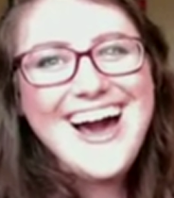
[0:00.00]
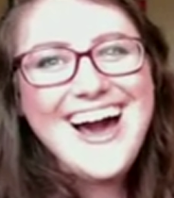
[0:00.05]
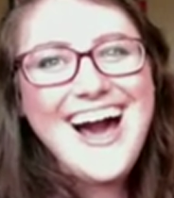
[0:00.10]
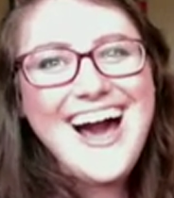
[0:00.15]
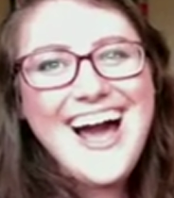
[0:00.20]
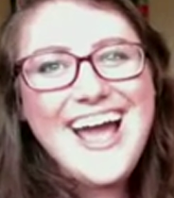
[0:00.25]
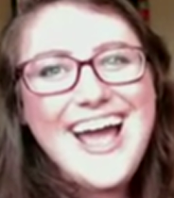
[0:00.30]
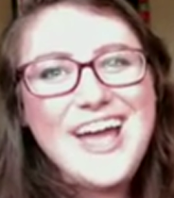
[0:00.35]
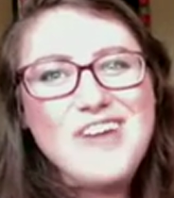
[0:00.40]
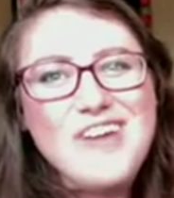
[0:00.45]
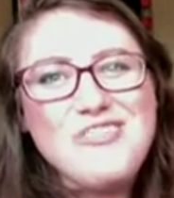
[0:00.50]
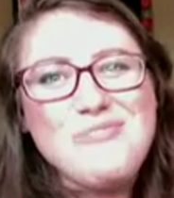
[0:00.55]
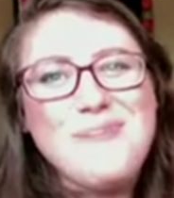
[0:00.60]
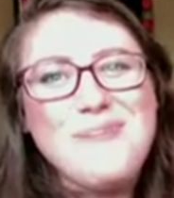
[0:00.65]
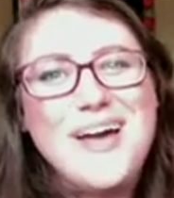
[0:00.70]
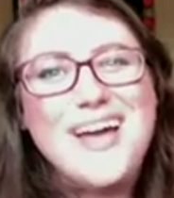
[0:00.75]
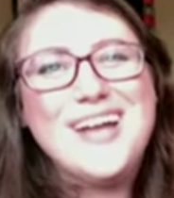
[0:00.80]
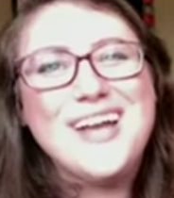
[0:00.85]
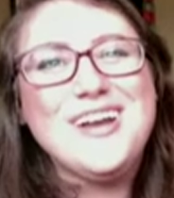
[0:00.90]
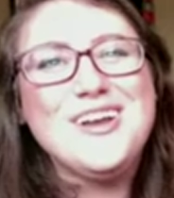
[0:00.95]
I have
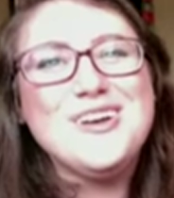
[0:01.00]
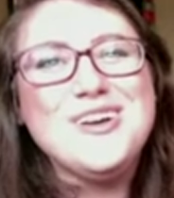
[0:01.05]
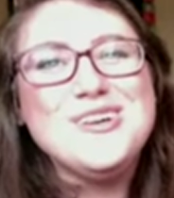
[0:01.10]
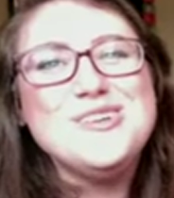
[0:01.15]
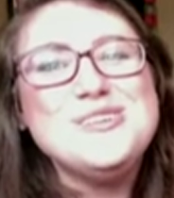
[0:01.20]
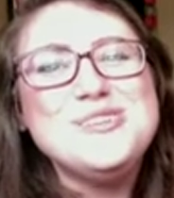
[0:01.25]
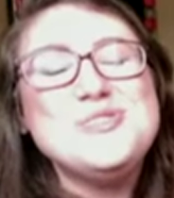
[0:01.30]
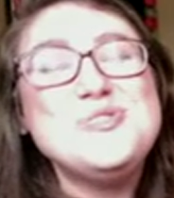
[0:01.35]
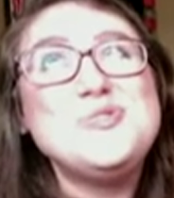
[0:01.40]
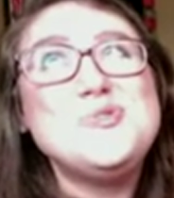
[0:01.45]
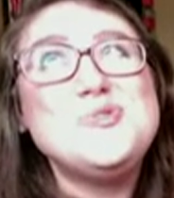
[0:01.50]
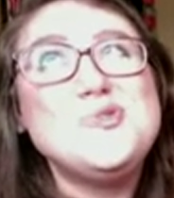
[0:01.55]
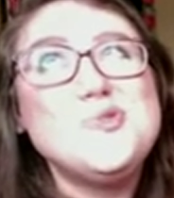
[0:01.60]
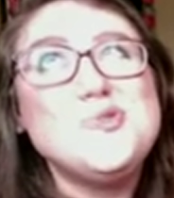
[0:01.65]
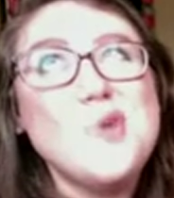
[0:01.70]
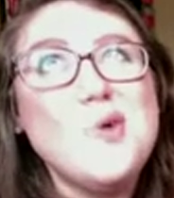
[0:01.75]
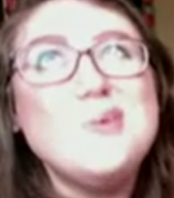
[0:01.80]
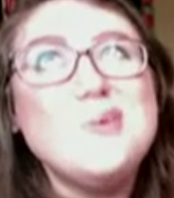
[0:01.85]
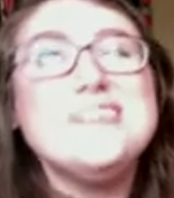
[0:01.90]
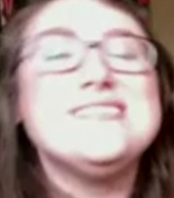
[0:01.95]
been
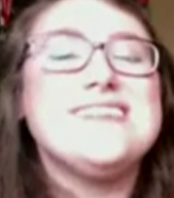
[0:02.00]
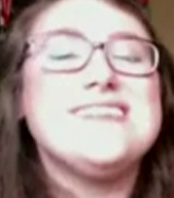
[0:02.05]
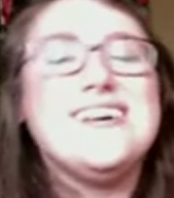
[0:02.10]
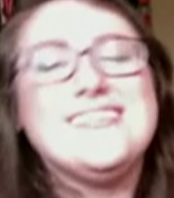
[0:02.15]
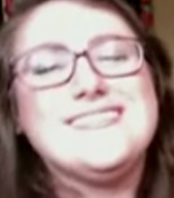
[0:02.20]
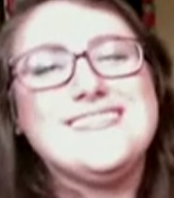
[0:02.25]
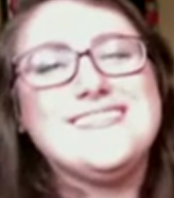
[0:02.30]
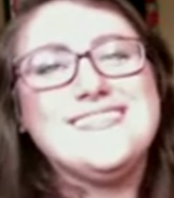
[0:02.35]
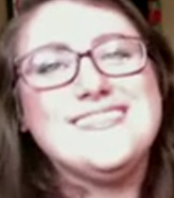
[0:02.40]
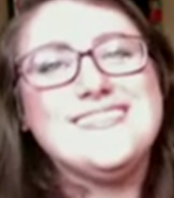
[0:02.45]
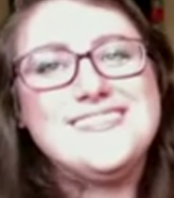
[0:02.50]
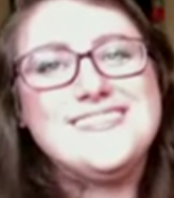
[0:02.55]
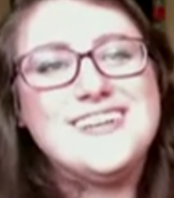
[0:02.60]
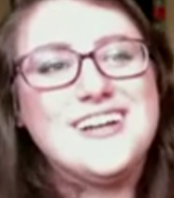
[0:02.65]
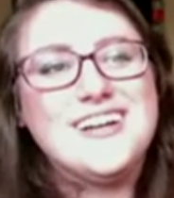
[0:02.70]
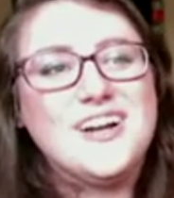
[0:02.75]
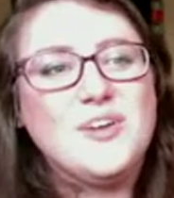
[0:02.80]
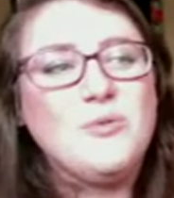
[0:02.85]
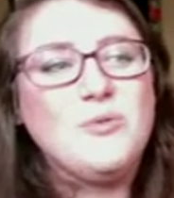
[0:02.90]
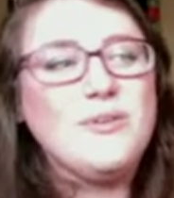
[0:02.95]
so disgusted this
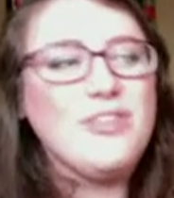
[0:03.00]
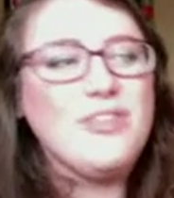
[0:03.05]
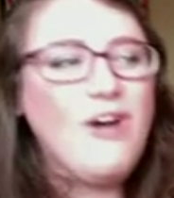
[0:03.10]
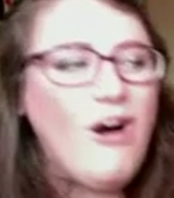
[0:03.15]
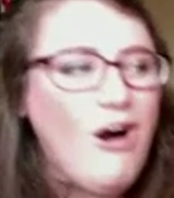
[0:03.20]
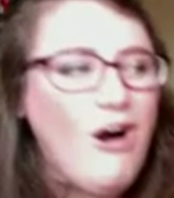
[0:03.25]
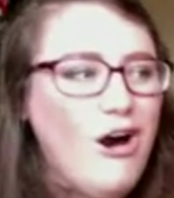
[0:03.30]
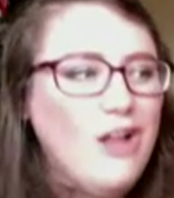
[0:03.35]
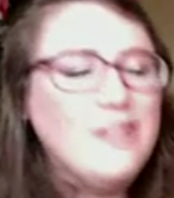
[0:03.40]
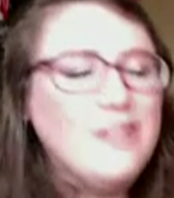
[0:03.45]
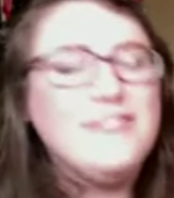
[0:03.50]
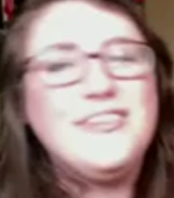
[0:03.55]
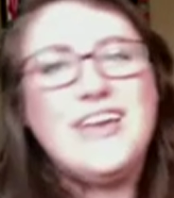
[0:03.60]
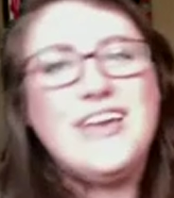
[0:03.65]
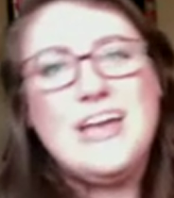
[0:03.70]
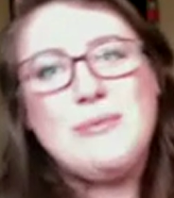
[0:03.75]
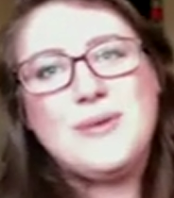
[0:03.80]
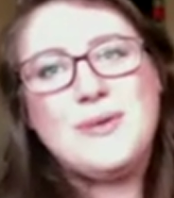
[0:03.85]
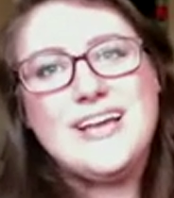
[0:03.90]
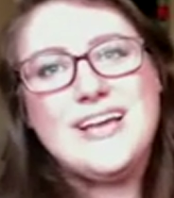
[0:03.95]
year with all of the
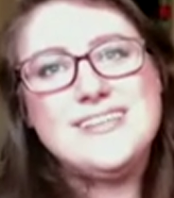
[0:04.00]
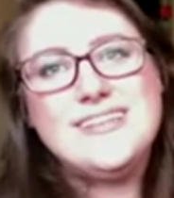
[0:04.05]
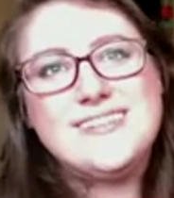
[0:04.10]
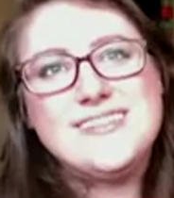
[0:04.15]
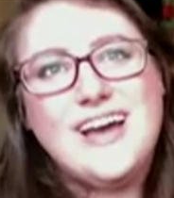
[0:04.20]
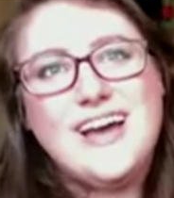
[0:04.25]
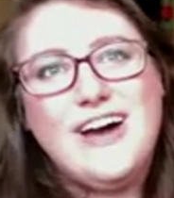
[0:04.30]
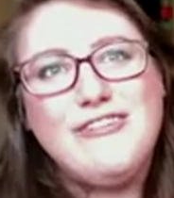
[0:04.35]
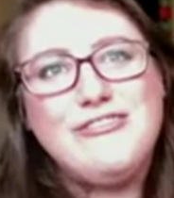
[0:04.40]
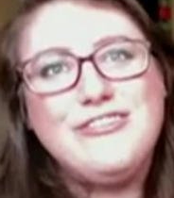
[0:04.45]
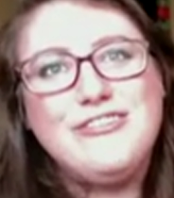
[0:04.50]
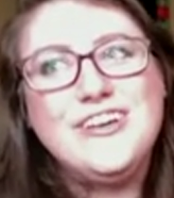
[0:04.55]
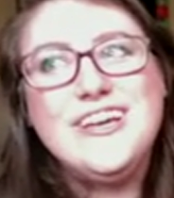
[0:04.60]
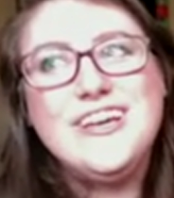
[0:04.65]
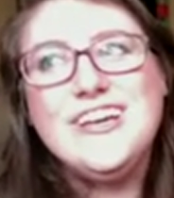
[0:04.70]
Gamergate stuff.